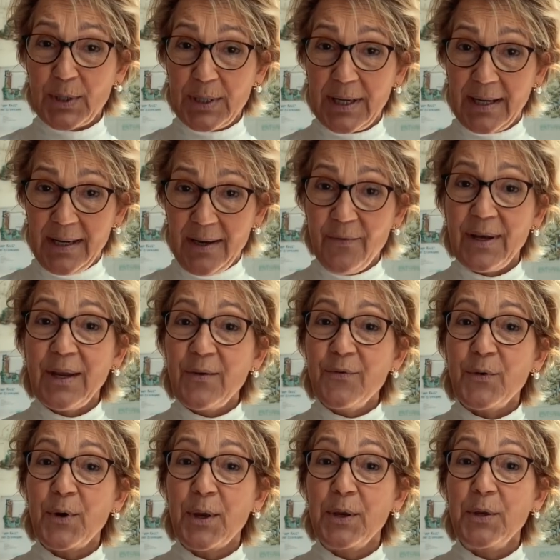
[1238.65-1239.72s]
the evening
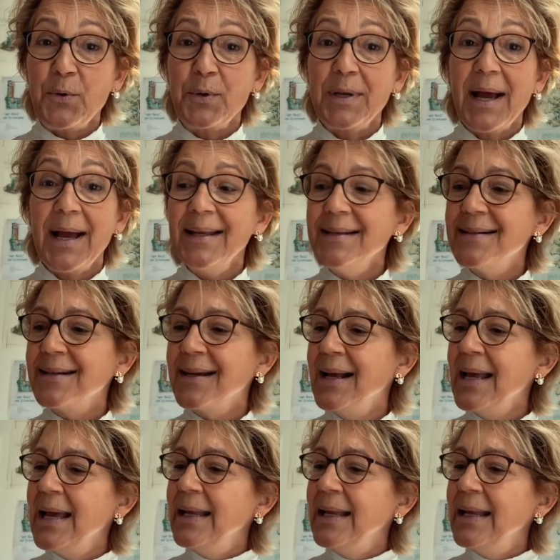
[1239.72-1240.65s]
for your diner.